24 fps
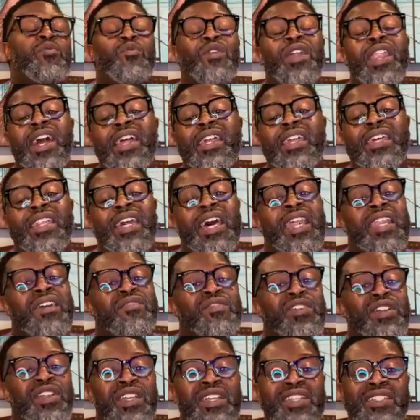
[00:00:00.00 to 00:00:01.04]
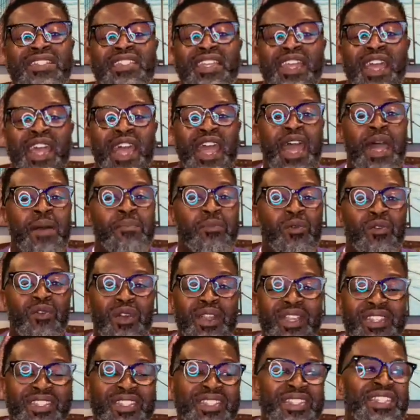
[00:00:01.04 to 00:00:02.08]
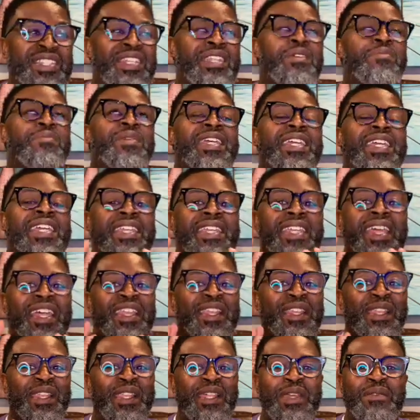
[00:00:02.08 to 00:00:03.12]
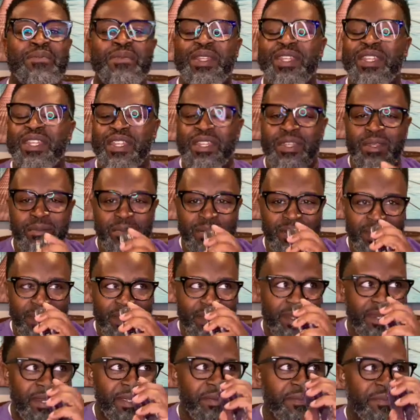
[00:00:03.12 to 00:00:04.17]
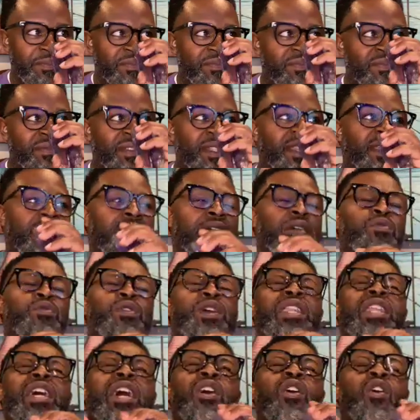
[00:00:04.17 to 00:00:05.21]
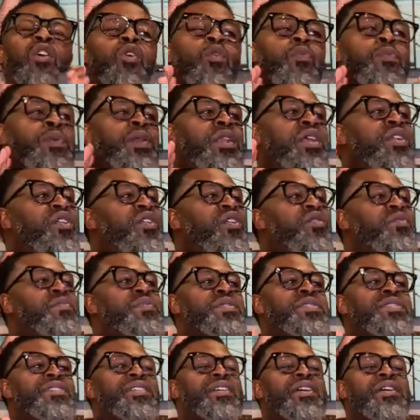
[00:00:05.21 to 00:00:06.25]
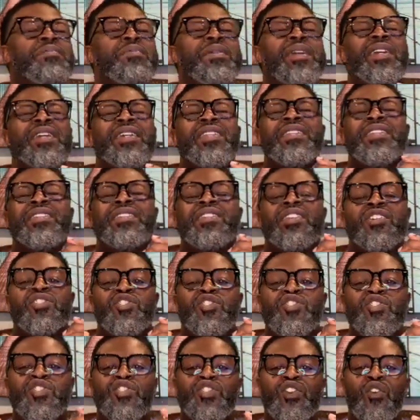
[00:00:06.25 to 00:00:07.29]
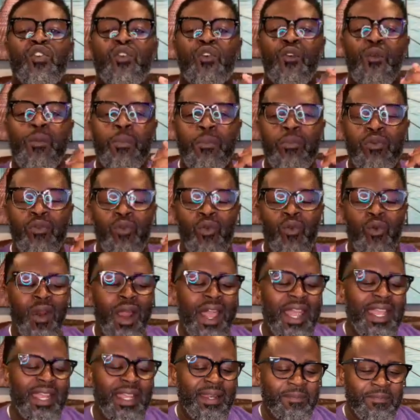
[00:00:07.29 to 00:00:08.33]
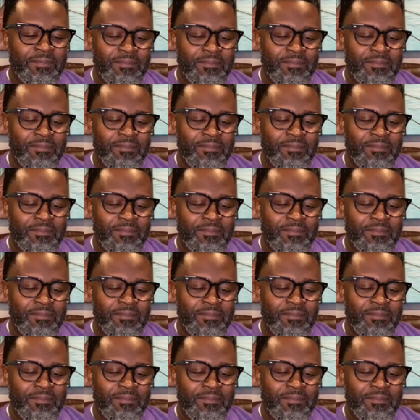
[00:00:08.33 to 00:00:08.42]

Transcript: What I get out of it is the apple and cinnamon and that lemon in the beginning. And when that opening opens up, it is just so bright.